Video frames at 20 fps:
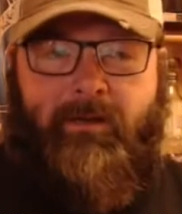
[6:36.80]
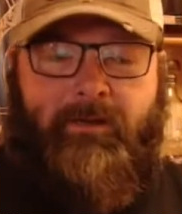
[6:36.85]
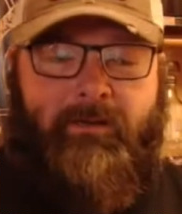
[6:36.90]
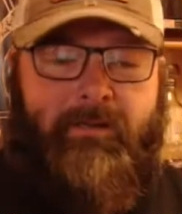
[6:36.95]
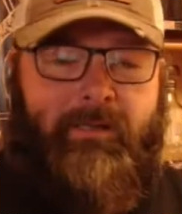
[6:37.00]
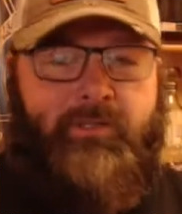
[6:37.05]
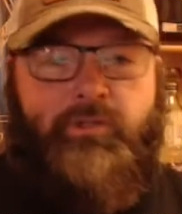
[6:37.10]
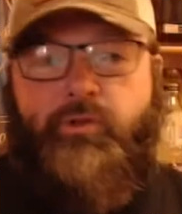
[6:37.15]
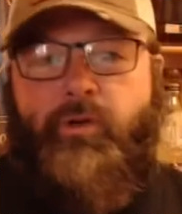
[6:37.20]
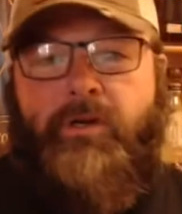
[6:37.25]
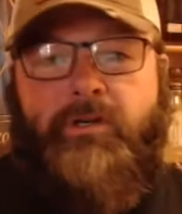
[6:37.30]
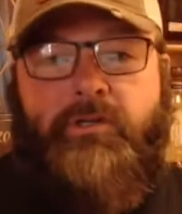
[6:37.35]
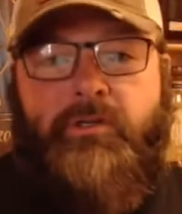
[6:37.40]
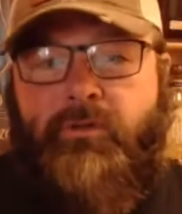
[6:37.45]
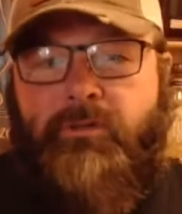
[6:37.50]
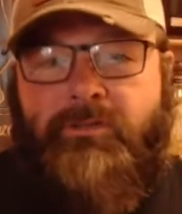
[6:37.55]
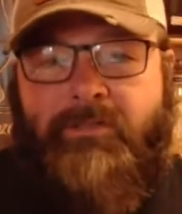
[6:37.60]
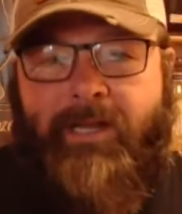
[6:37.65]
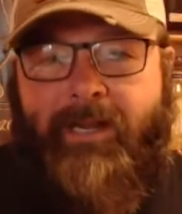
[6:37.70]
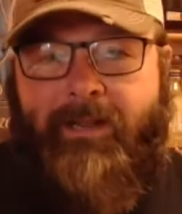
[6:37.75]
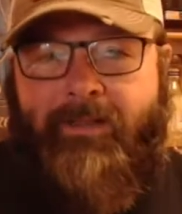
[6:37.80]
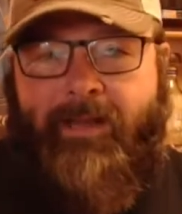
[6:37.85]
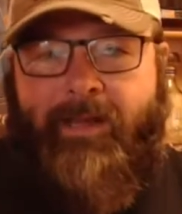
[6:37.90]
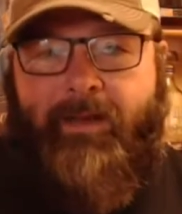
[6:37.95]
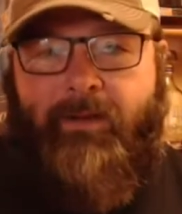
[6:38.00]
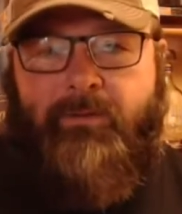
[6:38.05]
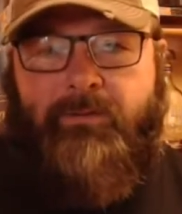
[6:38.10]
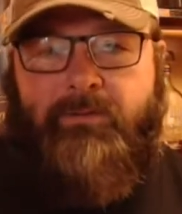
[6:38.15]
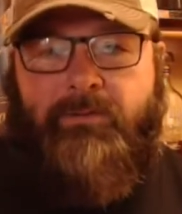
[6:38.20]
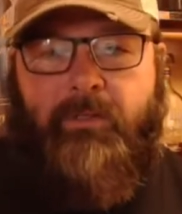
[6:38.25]
instructional side of the
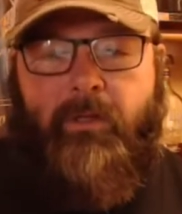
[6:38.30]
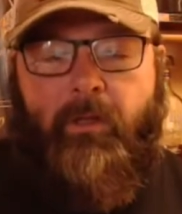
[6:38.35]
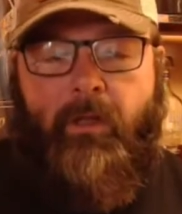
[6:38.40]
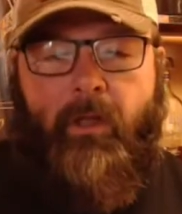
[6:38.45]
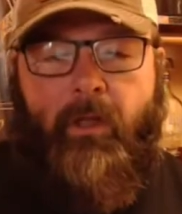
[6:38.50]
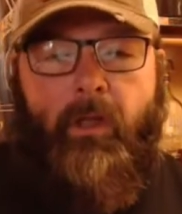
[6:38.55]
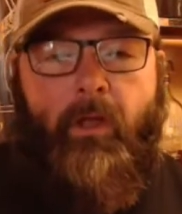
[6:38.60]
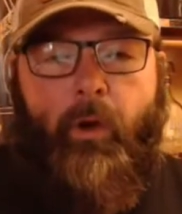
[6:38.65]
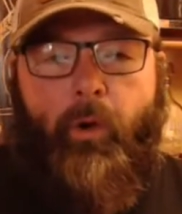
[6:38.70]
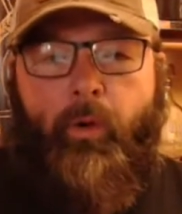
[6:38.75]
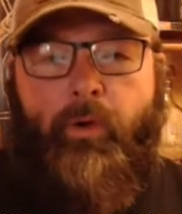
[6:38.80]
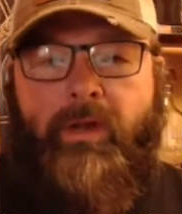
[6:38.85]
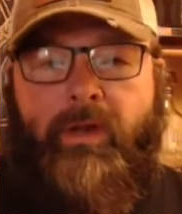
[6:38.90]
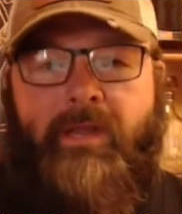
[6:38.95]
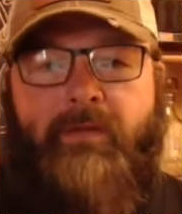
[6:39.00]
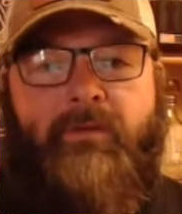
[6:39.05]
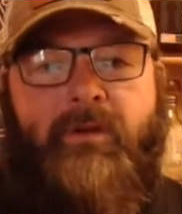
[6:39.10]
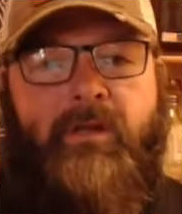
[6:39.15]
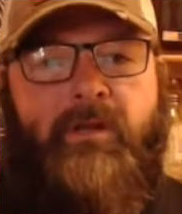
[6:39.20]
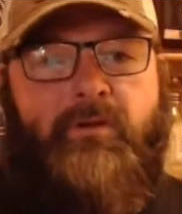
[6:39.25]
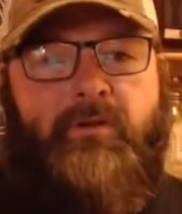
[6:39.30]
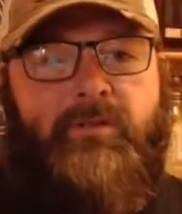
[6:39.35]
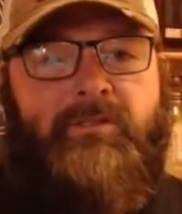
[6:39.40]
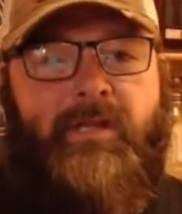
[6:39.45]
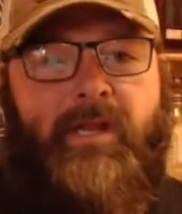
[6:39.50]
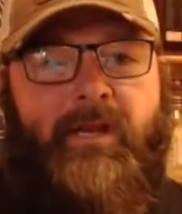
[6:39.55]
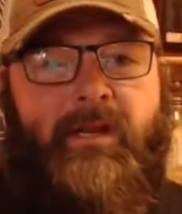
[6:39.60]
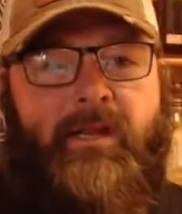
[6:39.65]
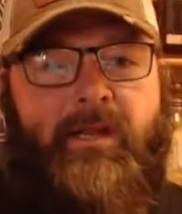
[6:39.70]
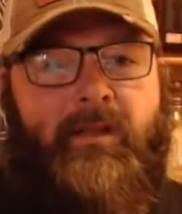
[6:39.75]
house, or even
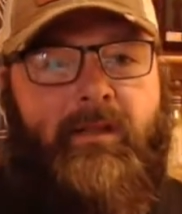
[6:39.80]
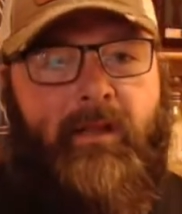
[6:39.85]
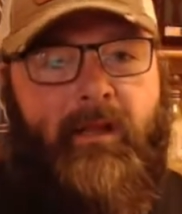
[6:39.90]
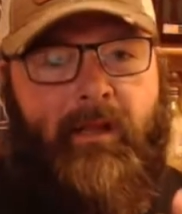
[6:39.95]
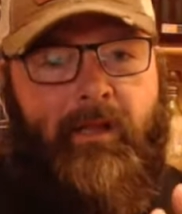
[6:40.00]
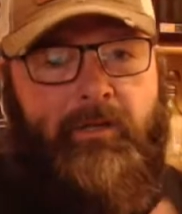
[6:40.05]
understanding